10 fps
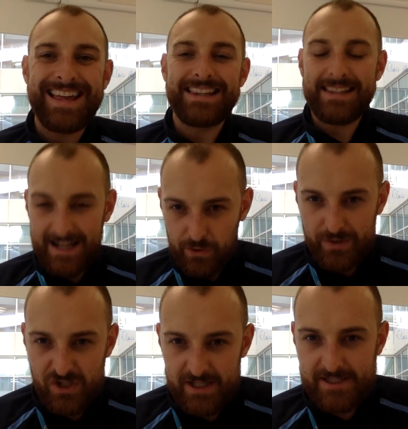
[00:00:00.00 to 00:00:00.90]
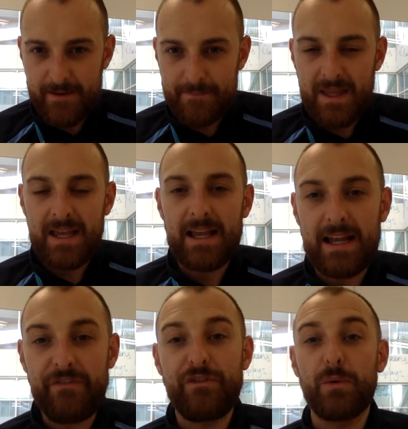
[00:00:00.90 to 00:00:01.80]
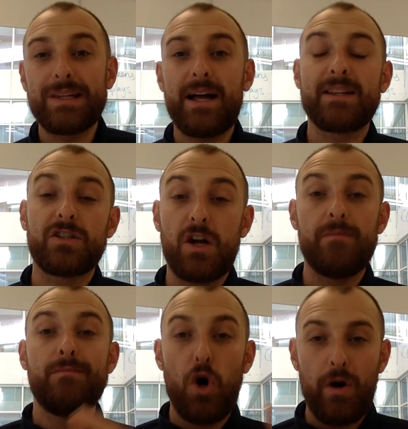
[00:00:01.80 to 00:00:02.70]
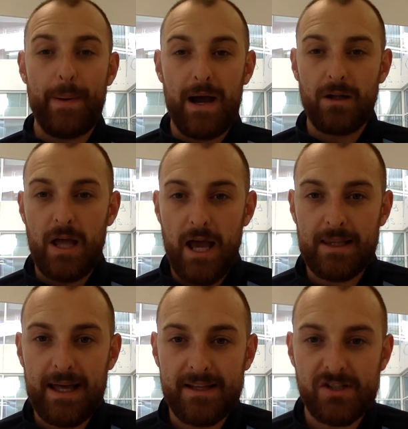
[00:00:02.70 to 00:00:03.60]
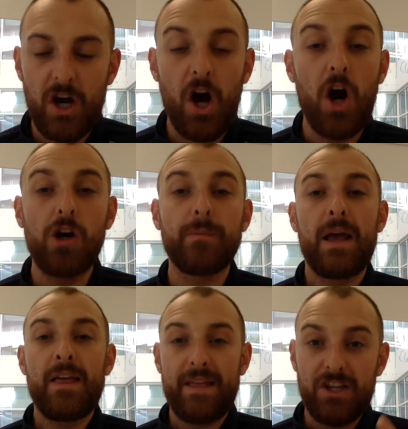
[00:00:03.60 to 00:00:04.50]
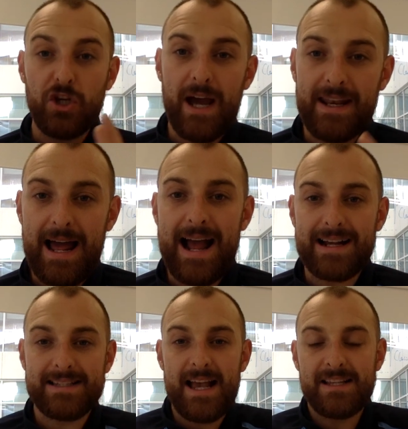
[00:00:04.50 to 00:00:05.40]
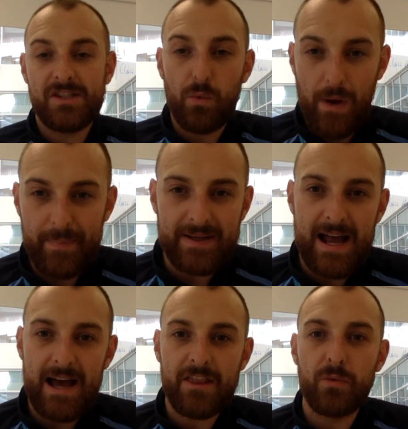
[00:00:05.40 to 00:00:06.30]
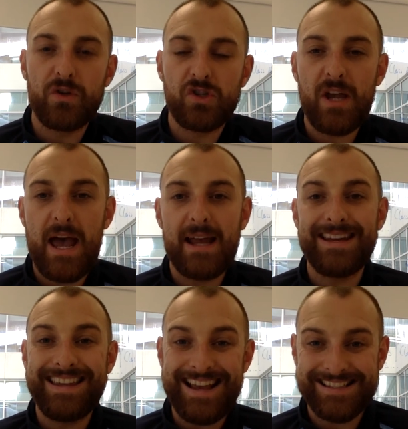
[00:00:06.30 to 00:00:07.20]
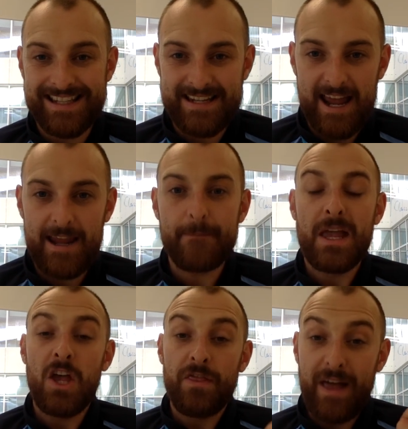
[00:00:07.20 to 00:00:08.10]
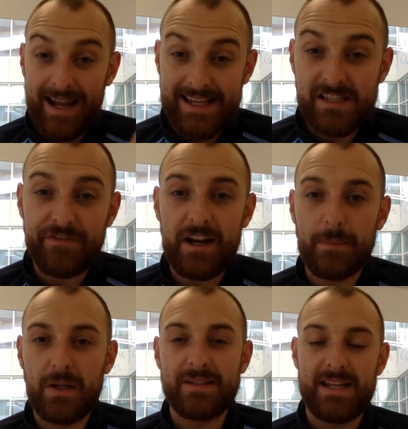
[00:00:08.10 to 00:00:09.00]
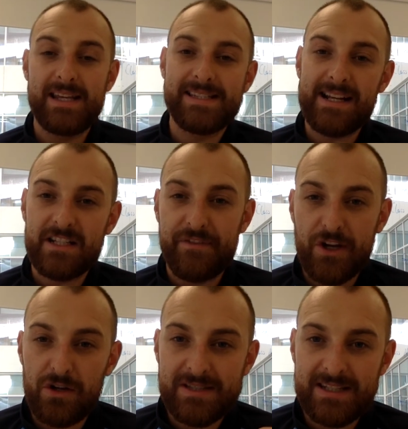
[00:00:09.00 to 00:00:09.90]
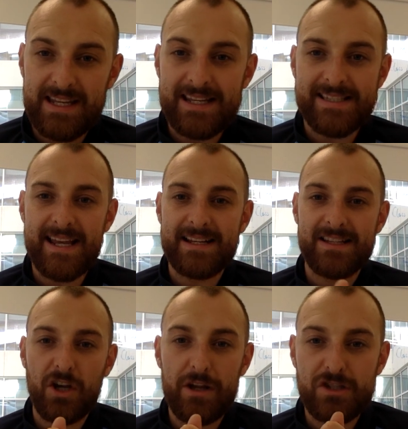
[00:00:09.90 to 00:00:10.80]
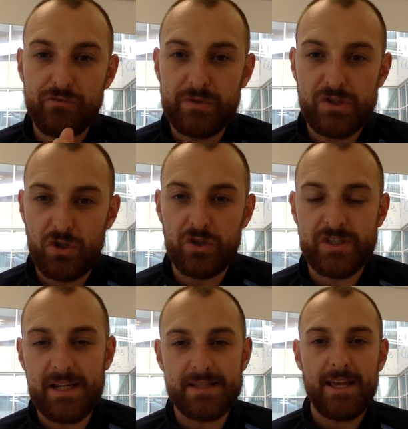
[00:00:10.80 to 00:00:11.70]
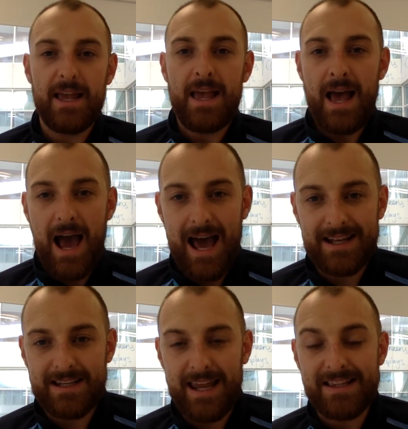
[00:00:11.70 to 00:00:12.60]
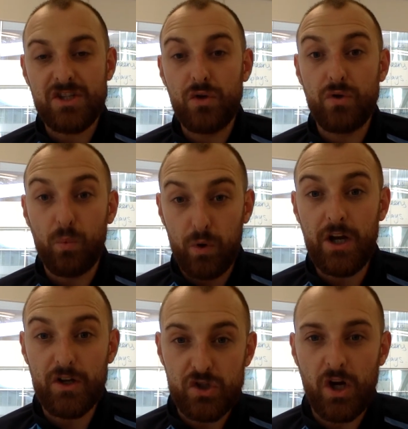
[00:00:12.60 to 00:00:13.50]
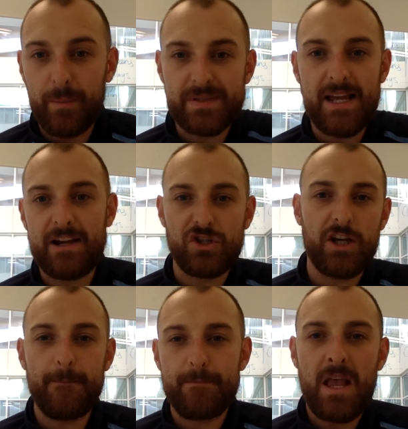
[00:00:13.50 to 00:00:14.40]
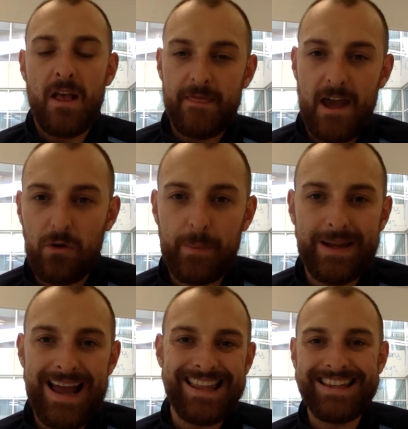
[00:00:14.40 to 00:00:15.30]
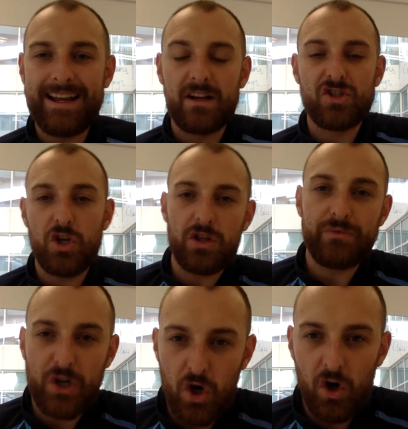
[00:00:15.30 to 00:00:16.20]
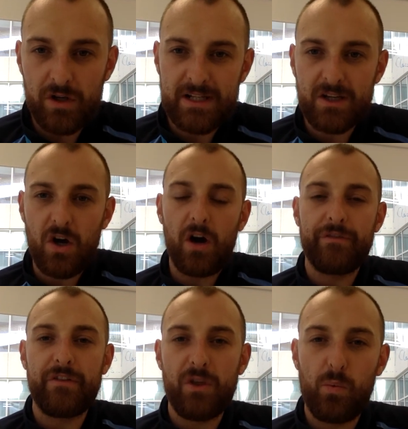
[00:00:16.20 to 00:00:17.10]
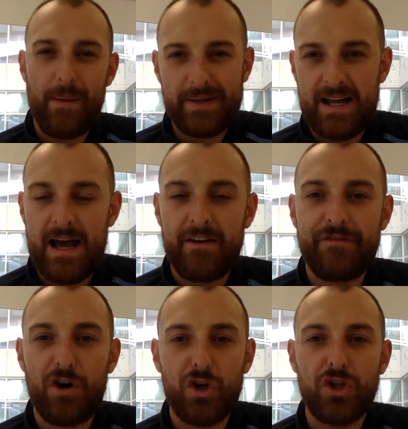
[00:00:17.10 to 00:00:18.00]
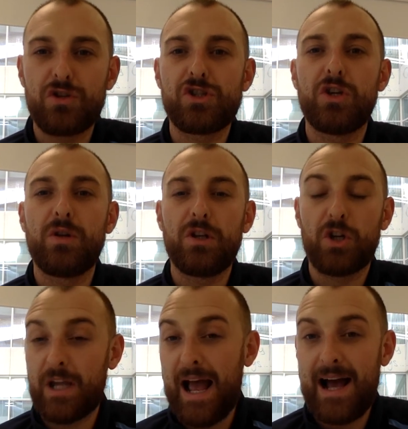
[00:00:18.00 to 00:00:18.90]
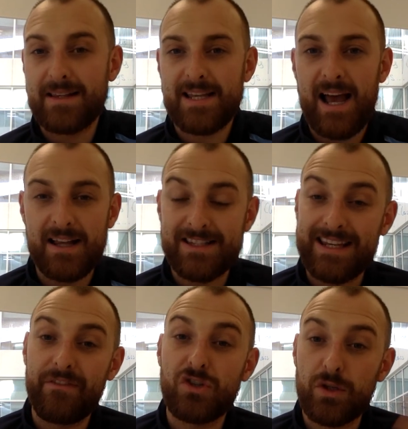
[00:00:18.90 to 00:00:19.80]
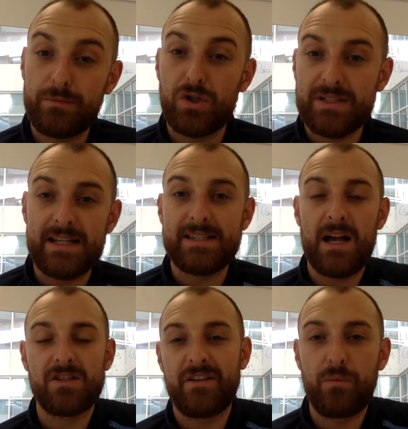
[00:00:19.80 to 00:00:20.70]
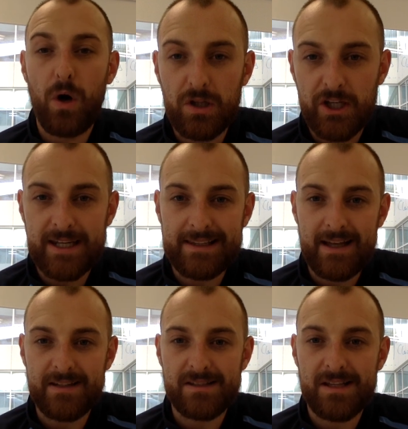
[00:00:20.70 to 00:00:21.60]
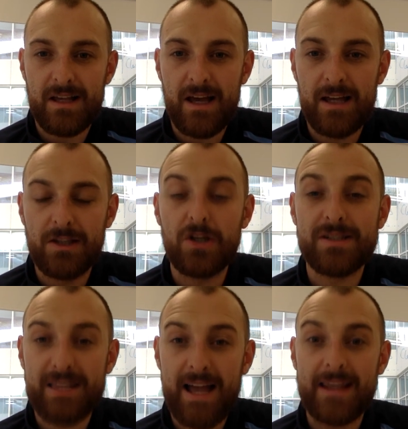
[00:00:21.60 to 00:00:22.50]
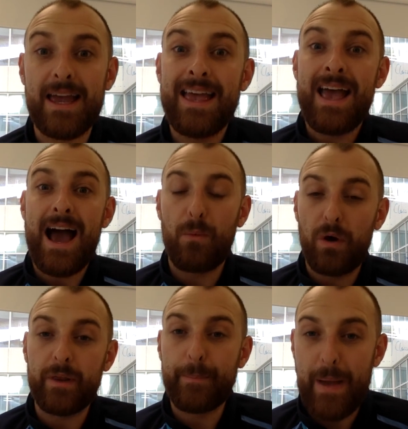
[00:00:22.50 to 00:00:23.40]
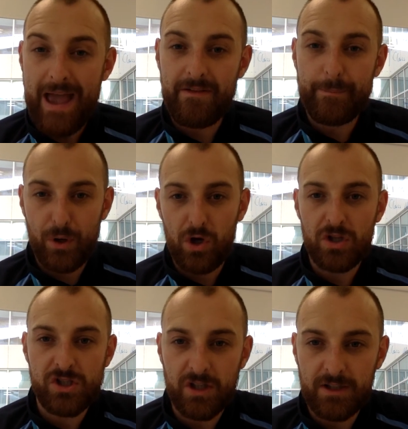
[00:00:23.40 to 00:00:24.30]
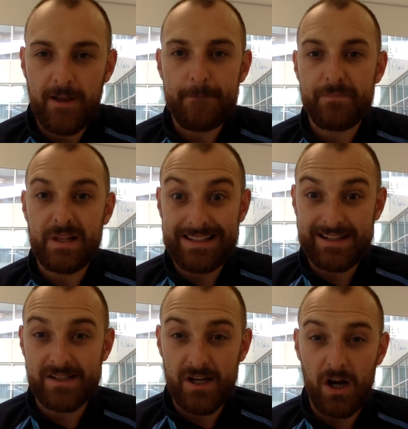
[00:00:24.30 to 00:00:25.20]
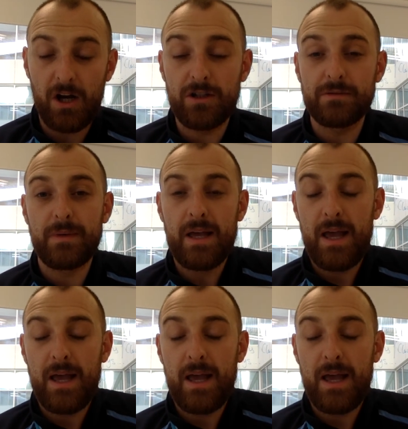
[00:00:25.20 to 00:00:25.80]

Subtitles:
languages. If you would like to know more about Ladders at Home, then you can access the webinar that was shared yesterday. That is available on D6. If you go into D6 and go into resources and into the workshop section, there will be a link to the recording of the webinar for you to look at and to give you some more details of what Learning Ladders looks like and what the parent portal, the Ladders at Home,